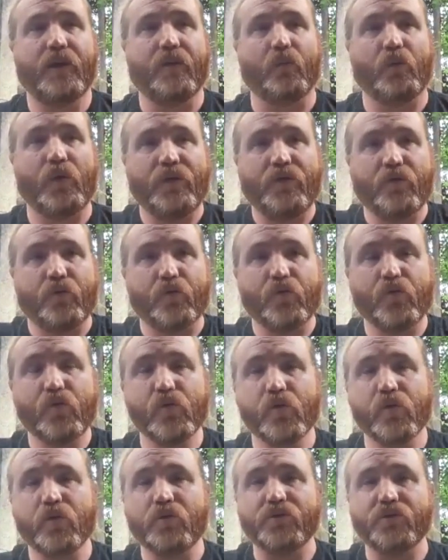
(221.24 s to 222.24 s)

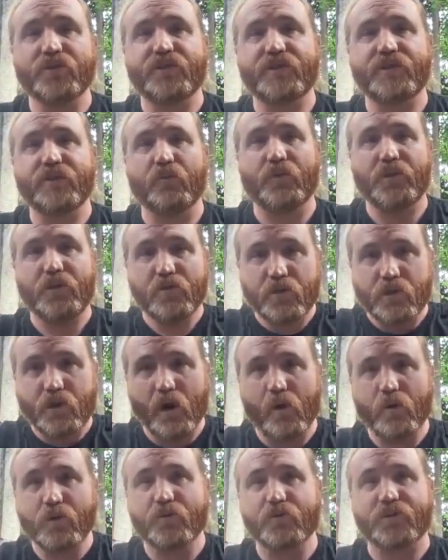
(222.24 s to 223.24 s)
you
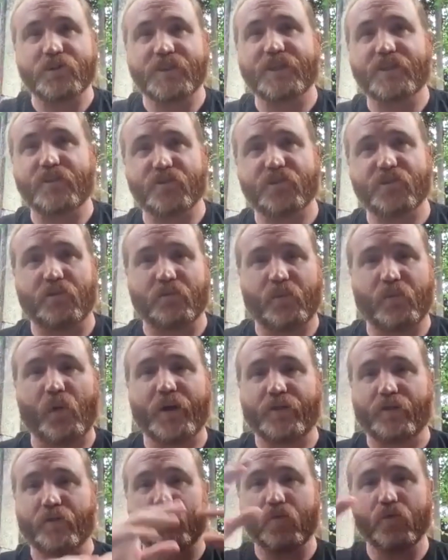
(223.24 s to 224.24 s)
go to get to a certain
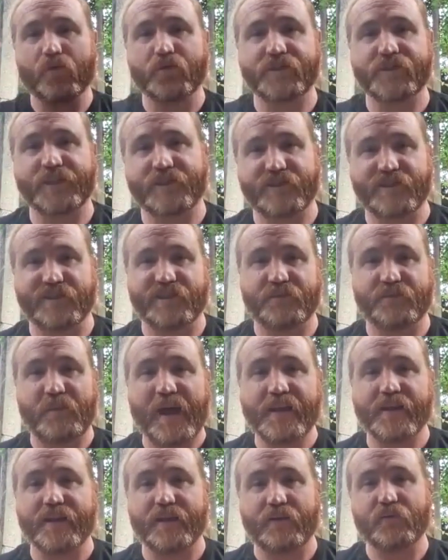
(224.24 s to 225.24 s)
point, the rules get
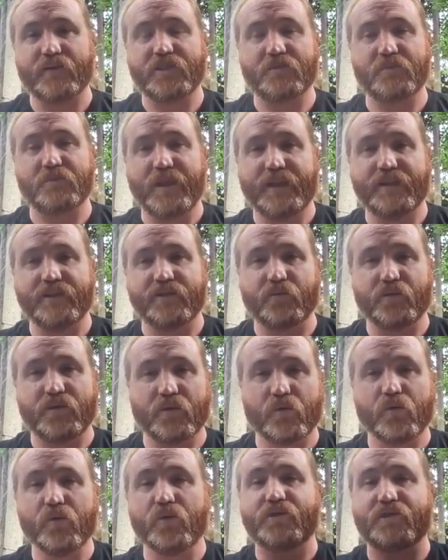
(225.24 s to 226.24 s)
suspended, which means when
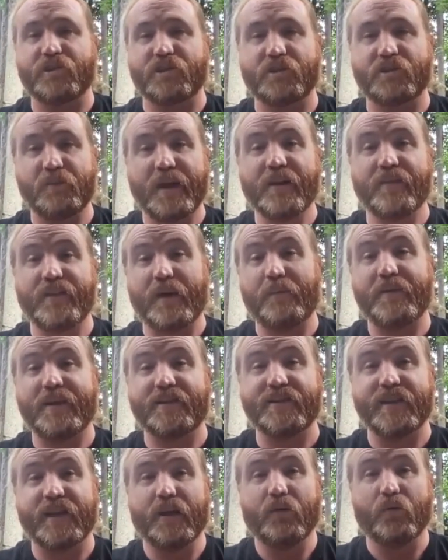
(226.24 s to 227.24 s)
the rules are suspended, that
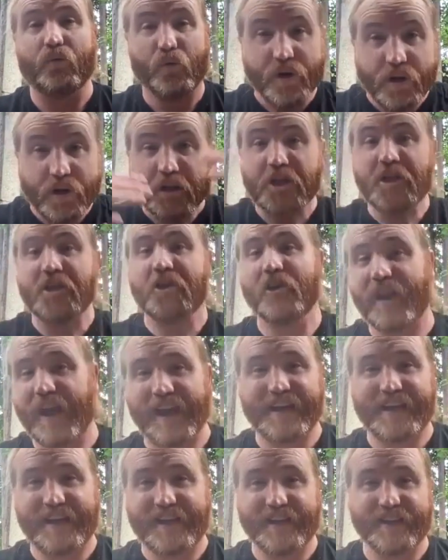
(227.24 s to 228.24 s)
means really good
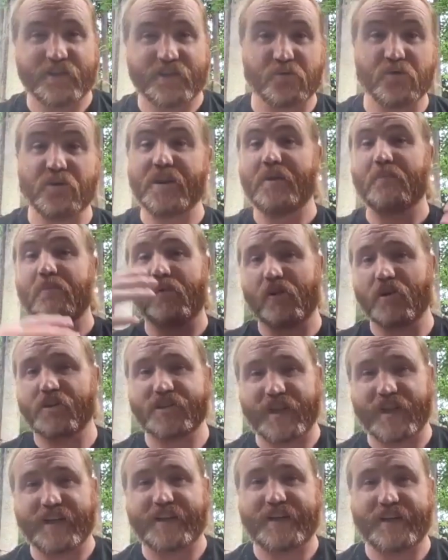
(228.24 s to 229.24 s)
ideas, really
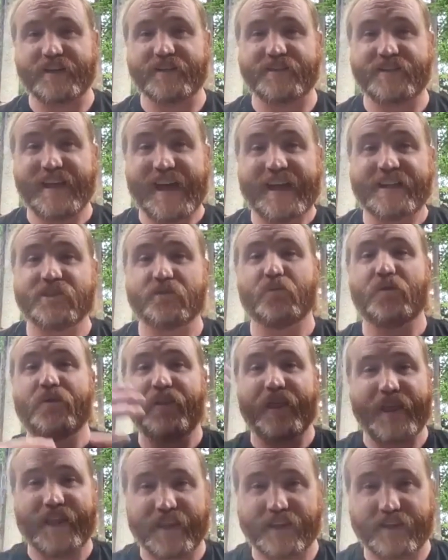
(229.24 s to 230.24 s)
emergent ideas, that's when
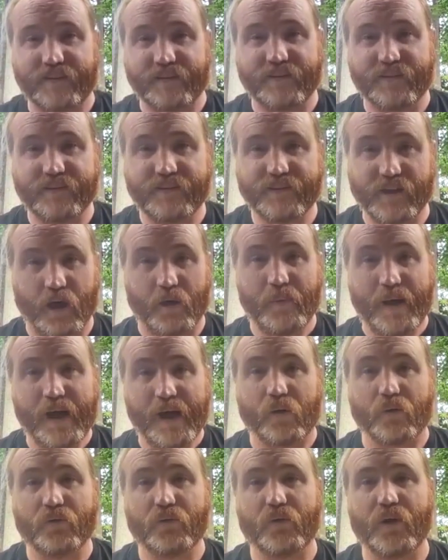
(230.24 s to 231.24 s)
they can come
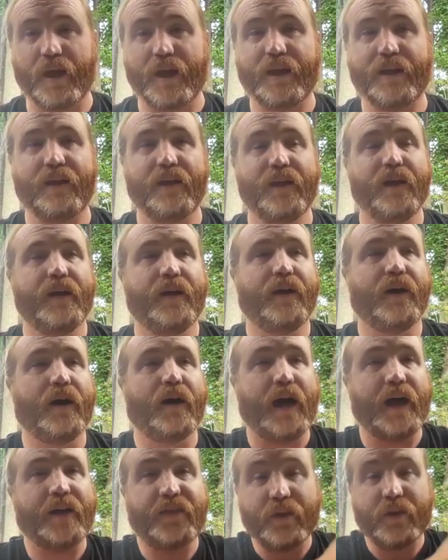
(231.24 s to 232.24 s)
out, right?
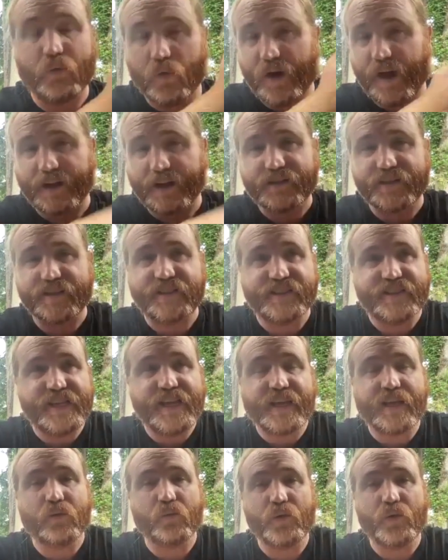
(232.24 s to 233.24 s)
I think we're actually
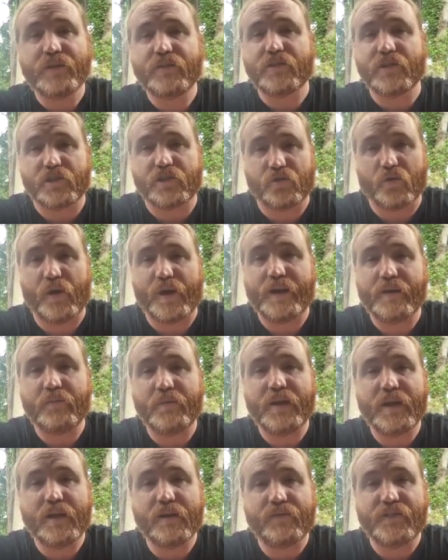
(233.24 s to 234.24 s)
seeing it with Detroit and
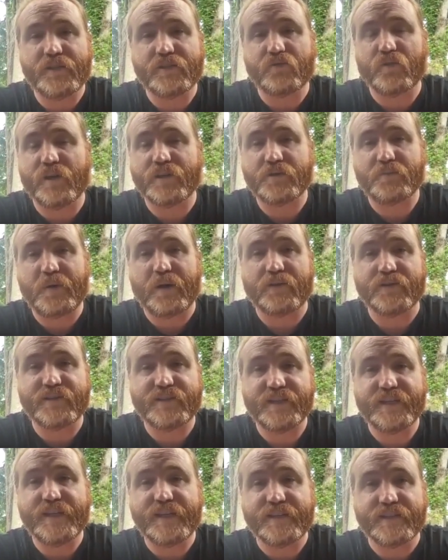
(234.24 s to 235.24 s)
many of these Rust Belt
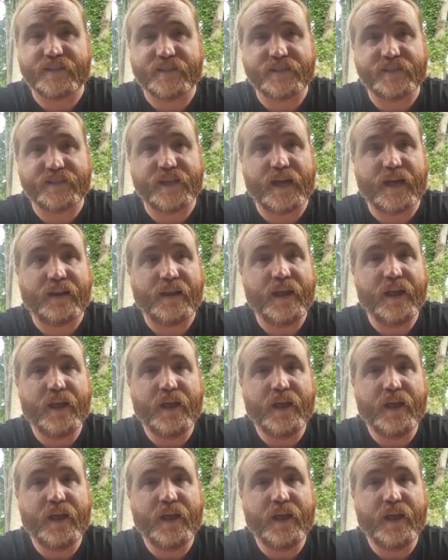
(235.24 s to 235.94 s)
cities is that